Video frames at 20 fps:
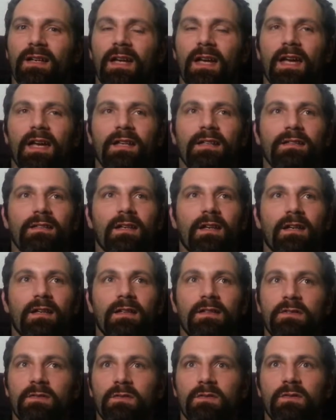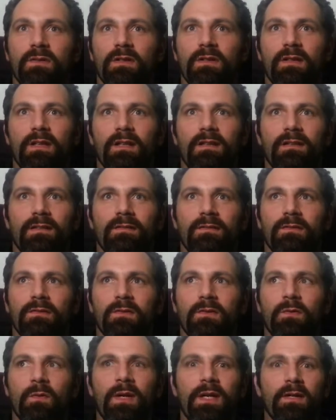and it's
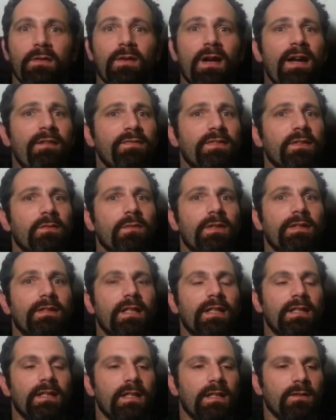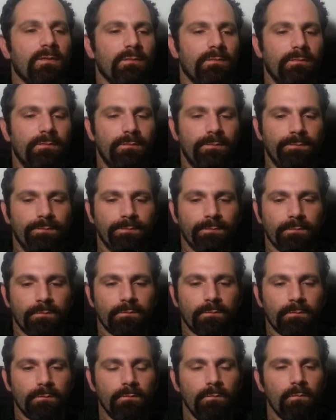quite crafty what they did.
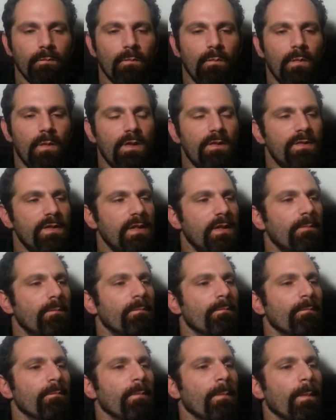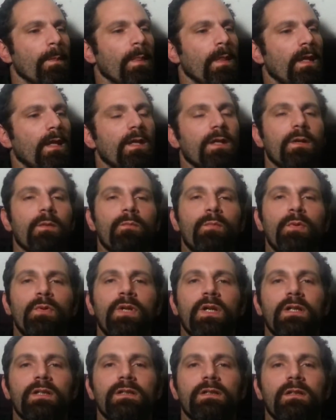You see, in the
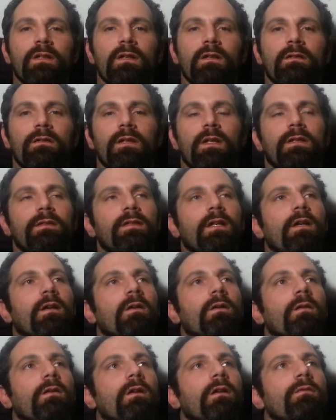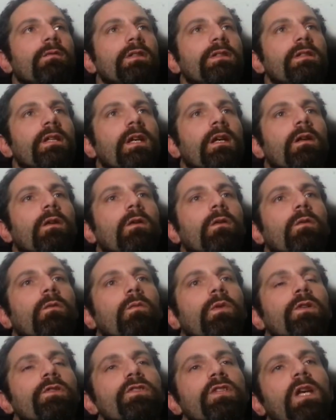books, they tell of a tale
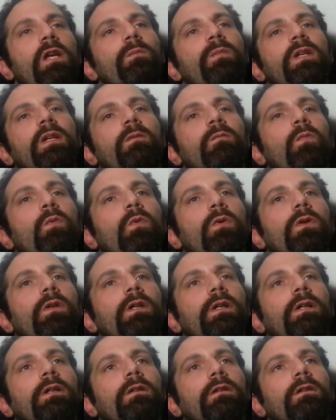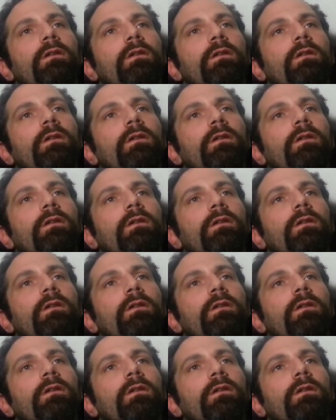where J.P. Morgan